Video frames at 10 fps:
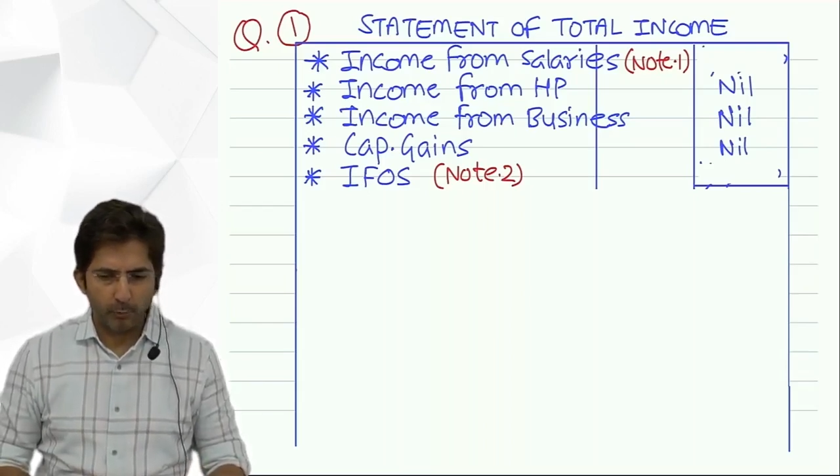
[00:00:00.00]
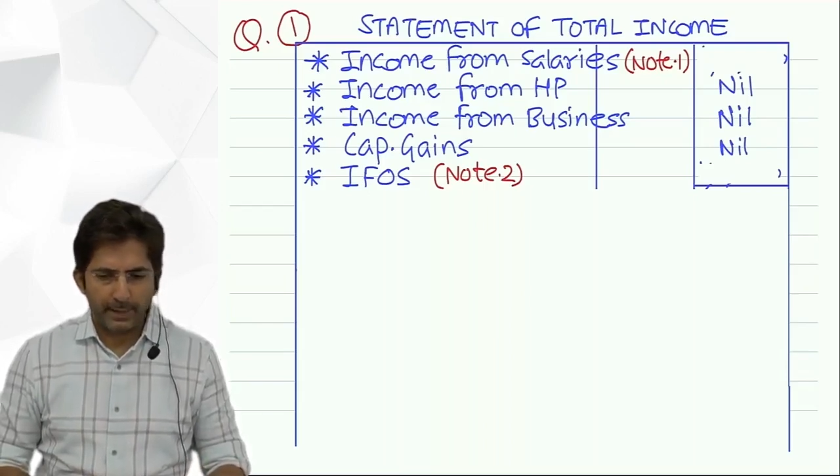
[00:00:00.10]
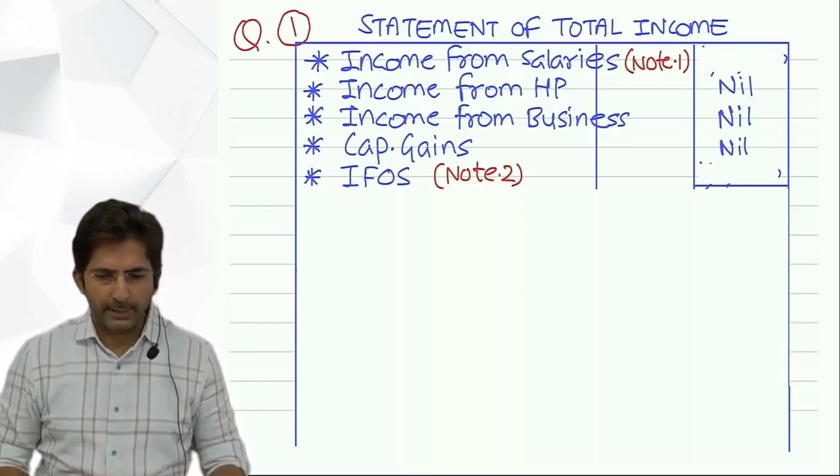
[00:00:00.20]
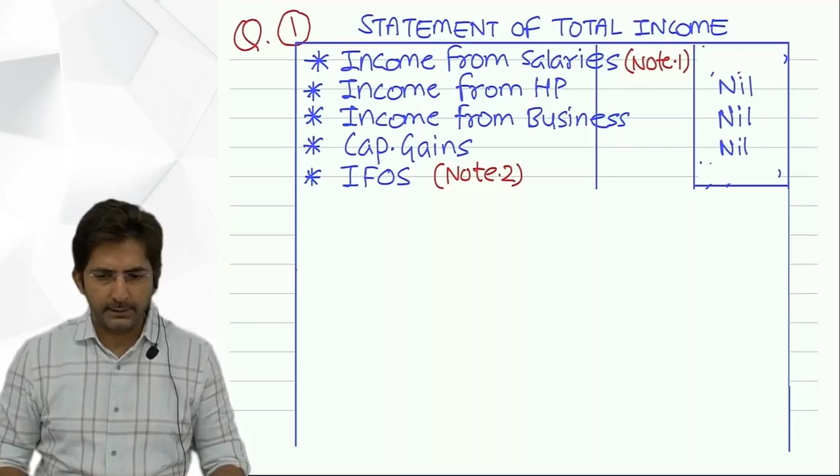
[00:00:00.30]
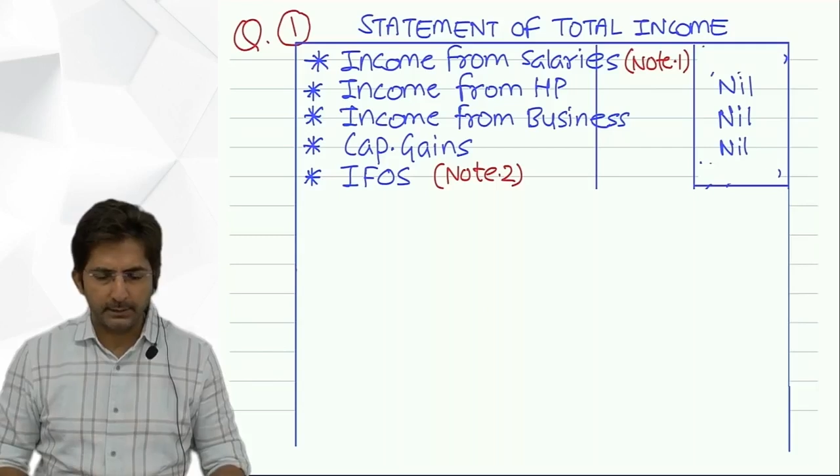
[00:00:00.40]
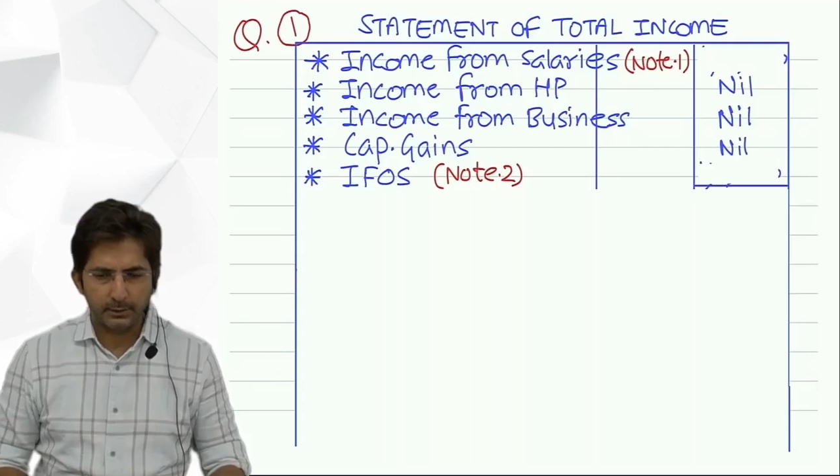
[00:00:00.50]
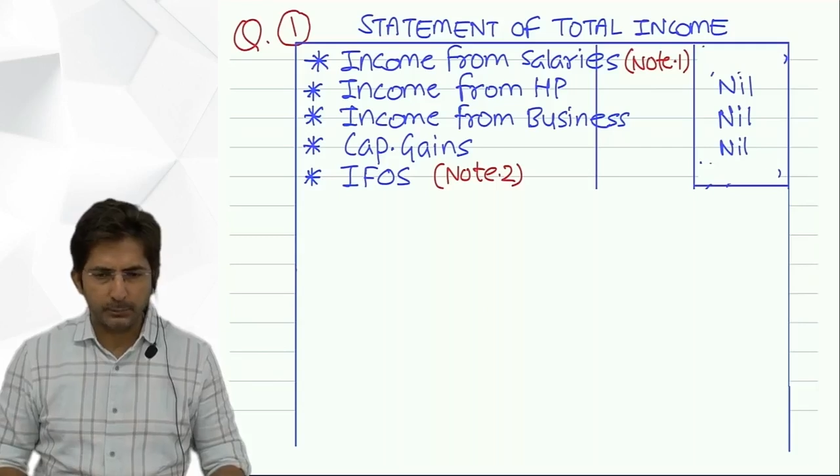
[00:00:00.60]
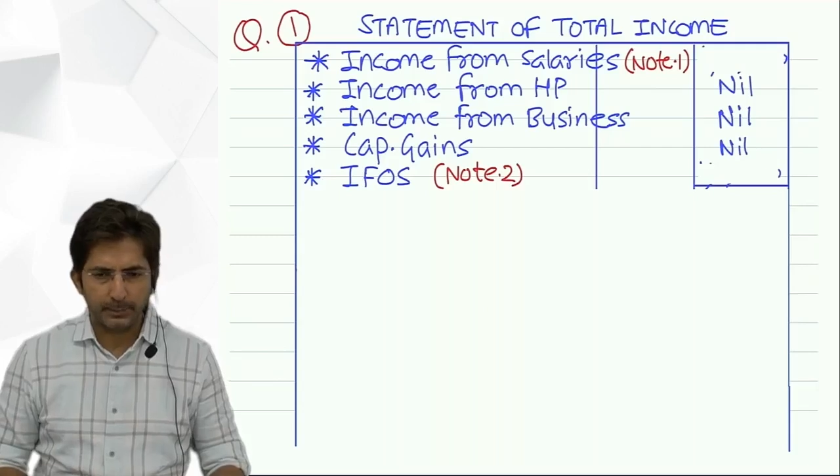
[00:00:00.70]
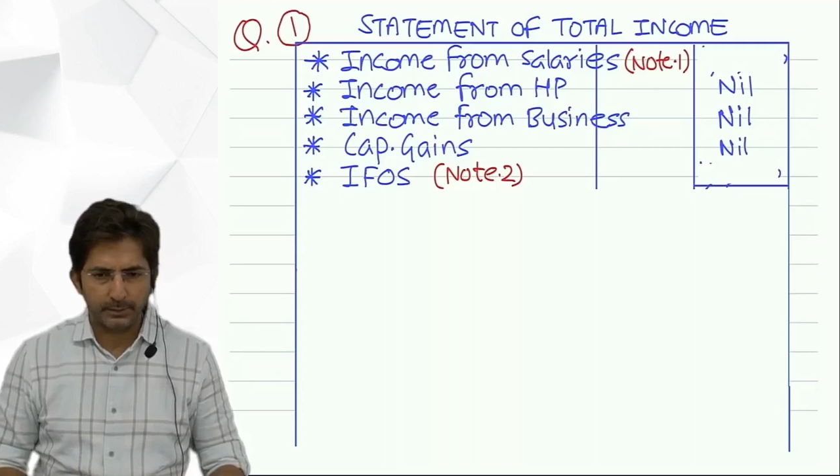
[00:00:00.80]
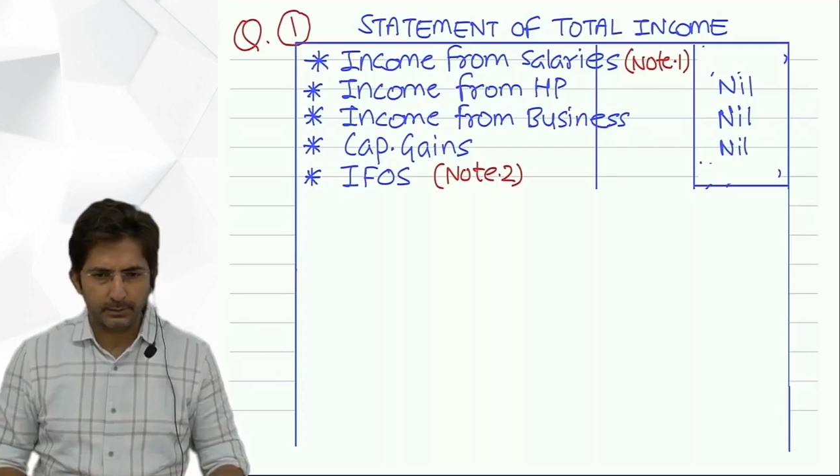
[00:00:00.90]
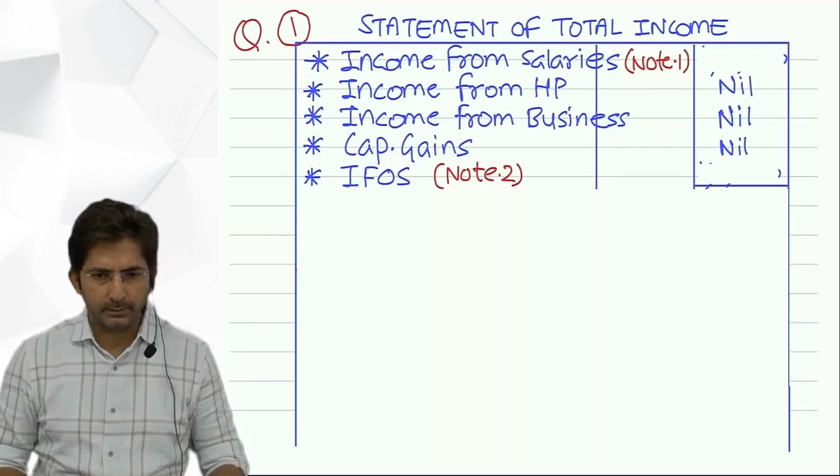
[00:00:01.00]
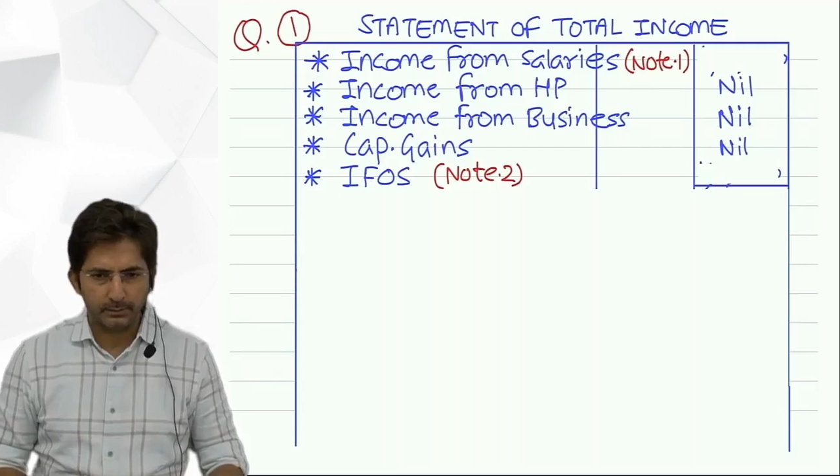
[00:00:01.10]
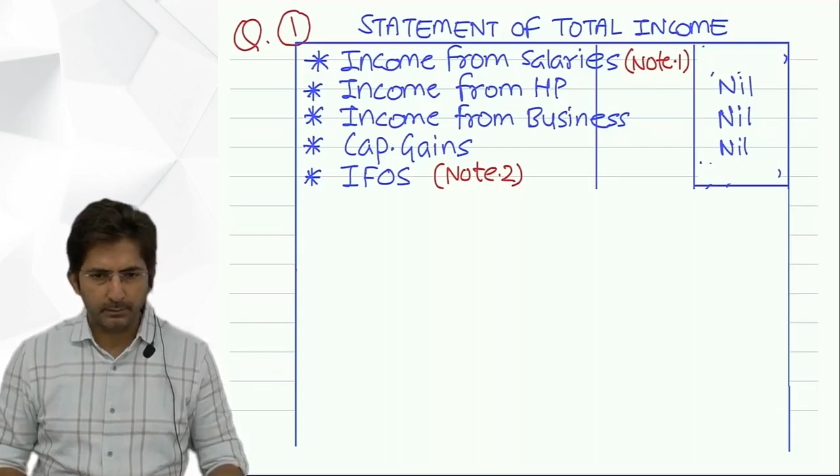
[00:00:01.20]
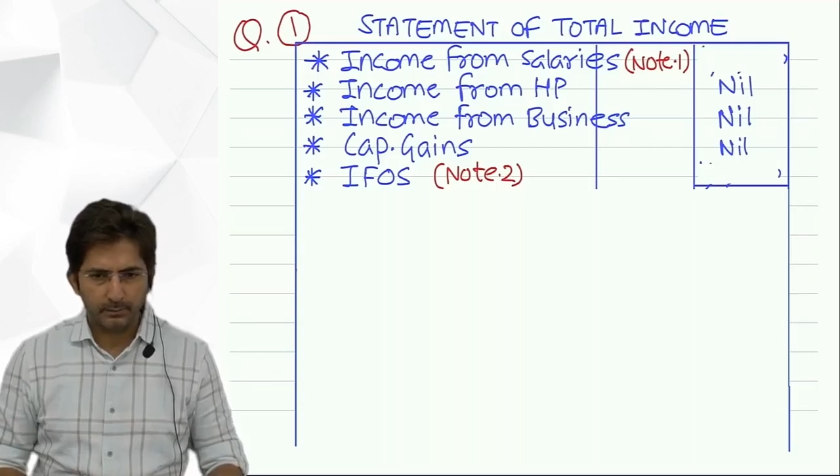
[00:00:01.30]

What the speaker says: to manage in the space.